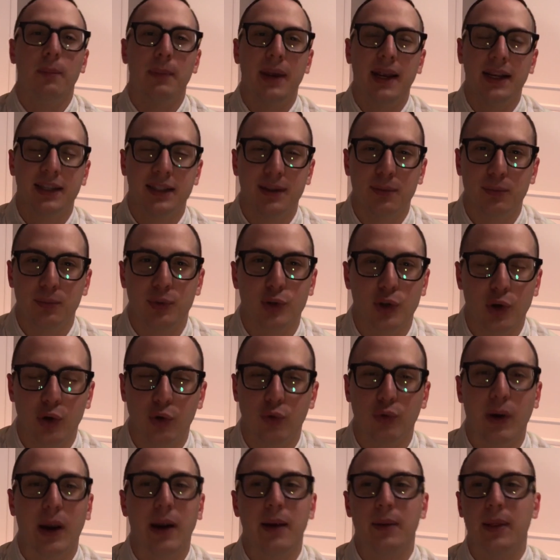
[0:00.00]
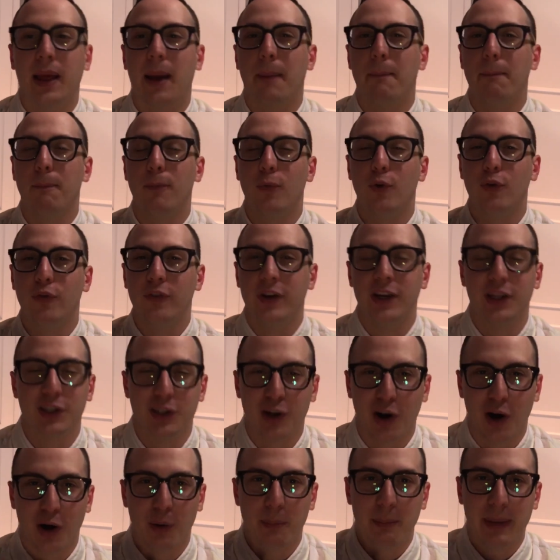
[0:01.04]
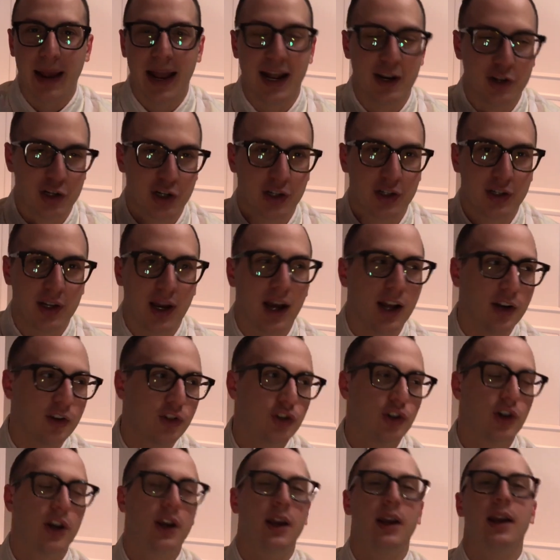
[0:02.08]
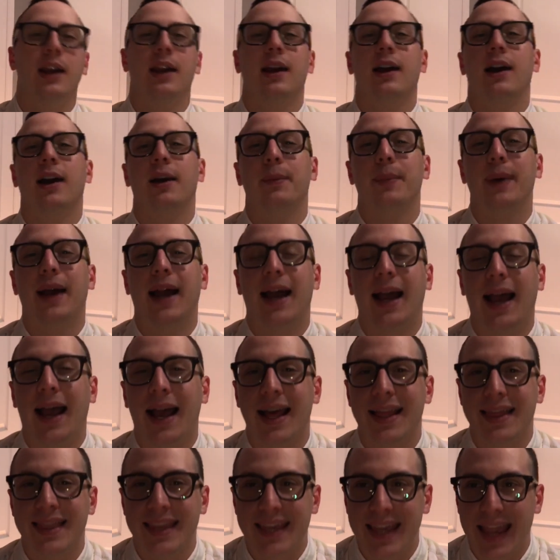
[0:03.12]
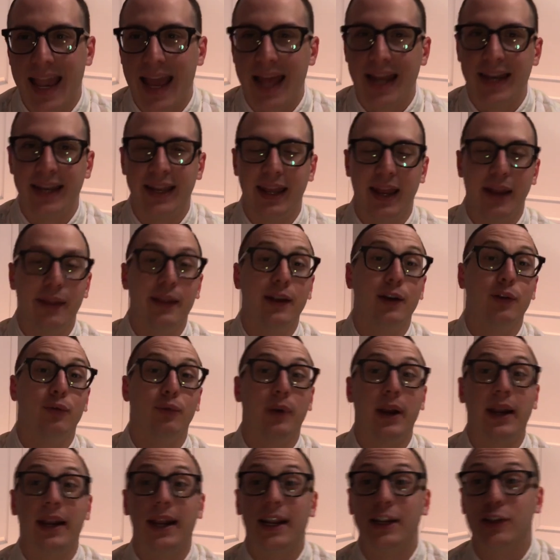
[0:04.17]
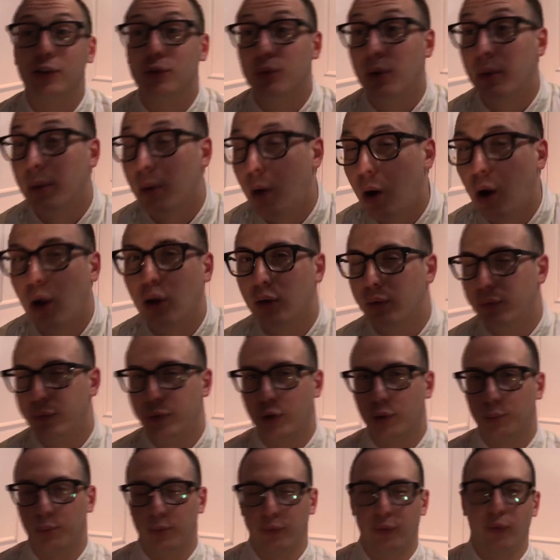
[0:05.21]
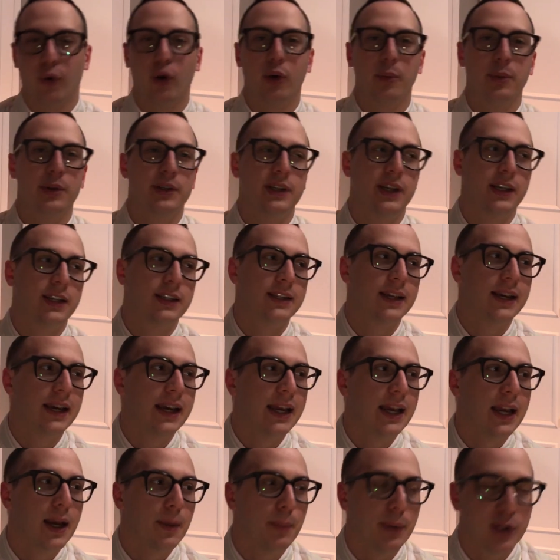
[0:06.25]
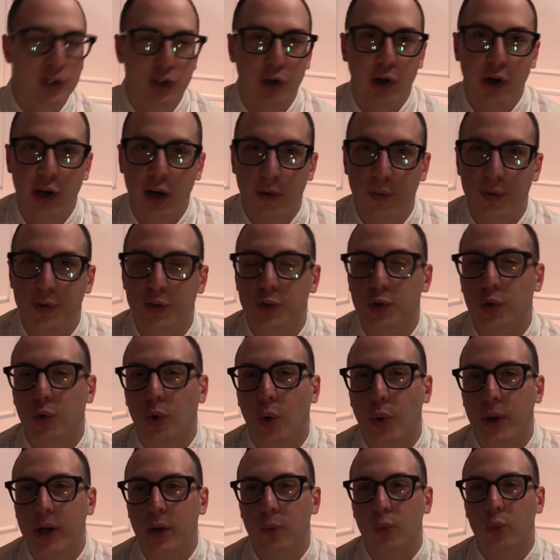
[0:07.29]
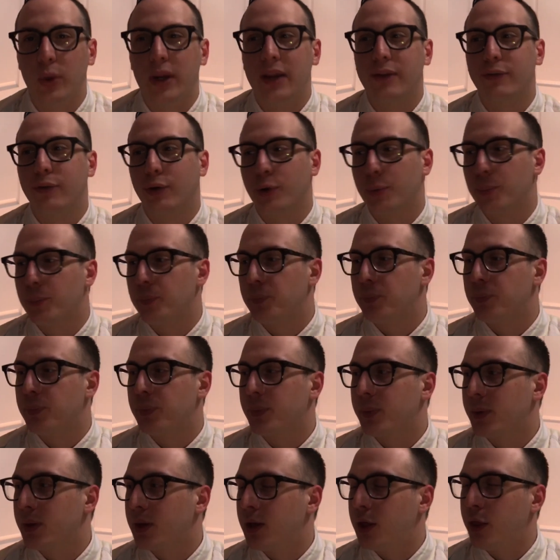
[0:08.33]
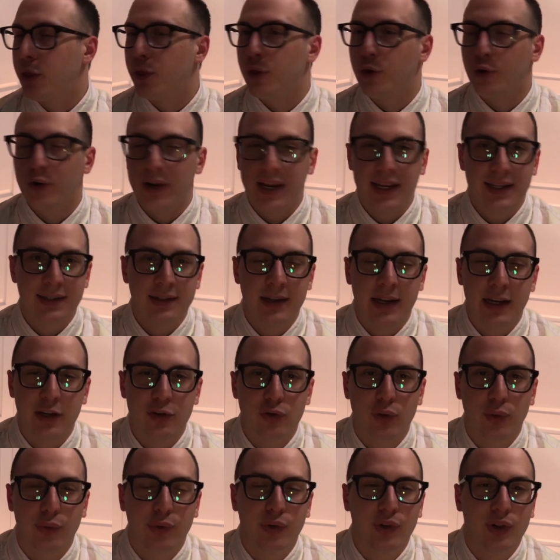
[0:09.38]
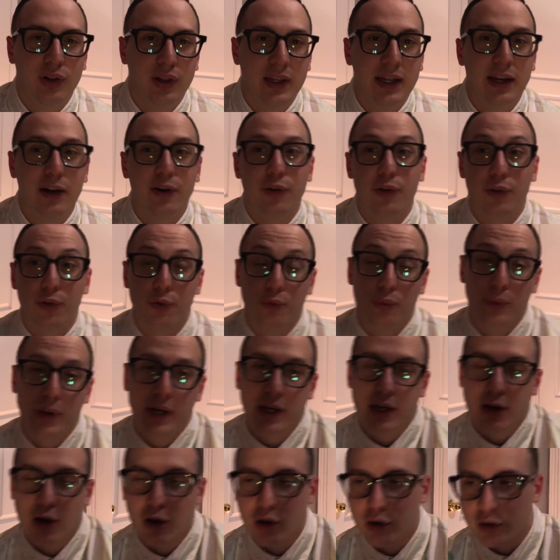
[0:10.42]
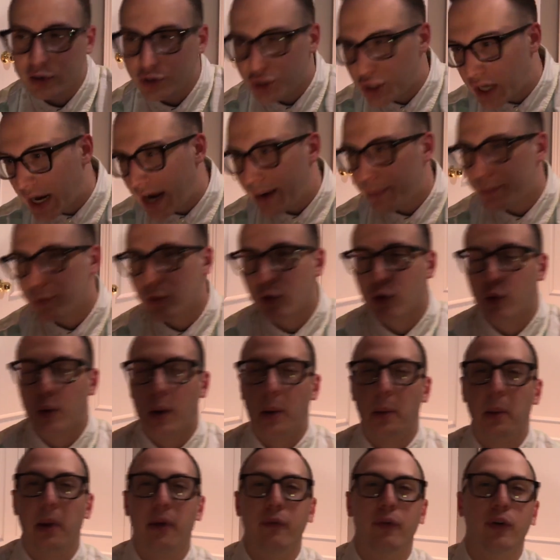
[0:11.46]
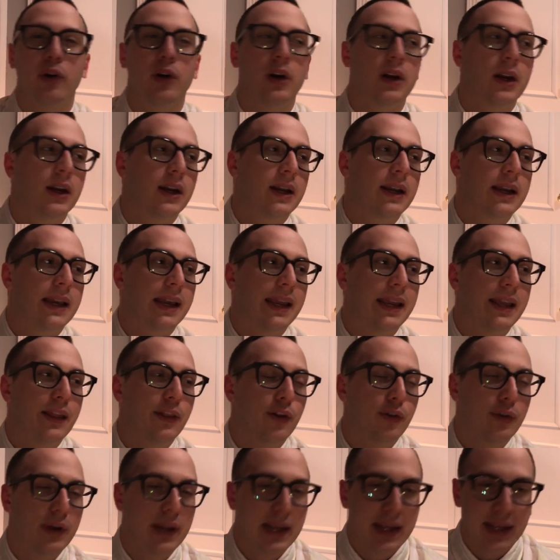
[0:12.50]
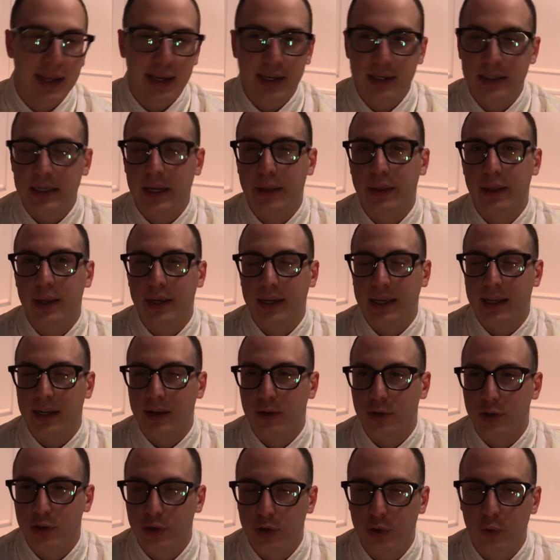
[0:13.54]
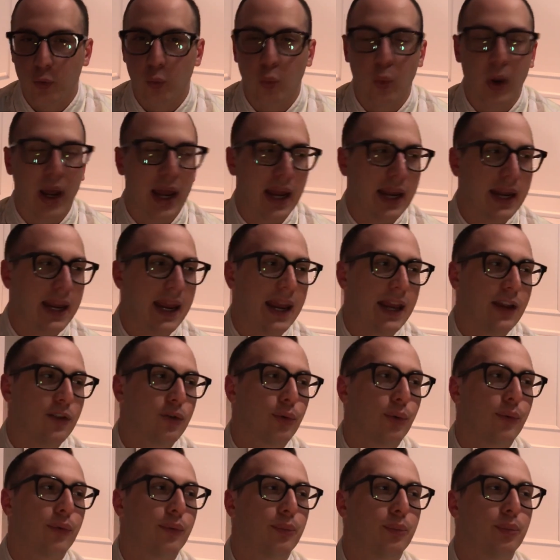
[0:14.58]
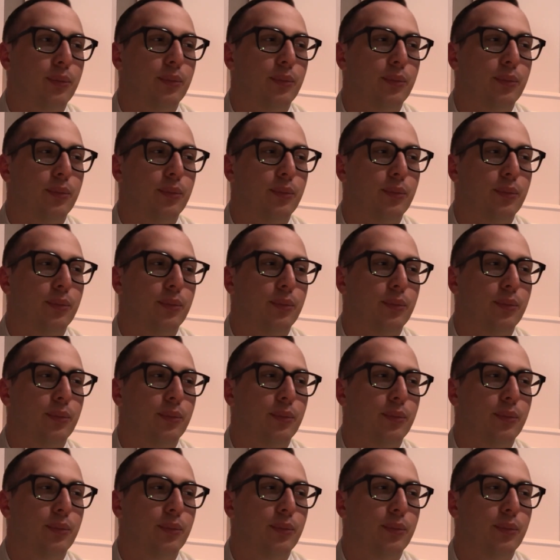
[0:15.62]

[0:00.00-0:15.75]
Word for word: makes him so great, that movie star magic touch um, at the end that I think radiates through all of their performances. But starting off with Sigourney Weaver, there isn't a sort of clear three arc chapter, however, there is, I think, in a certain way, a sort of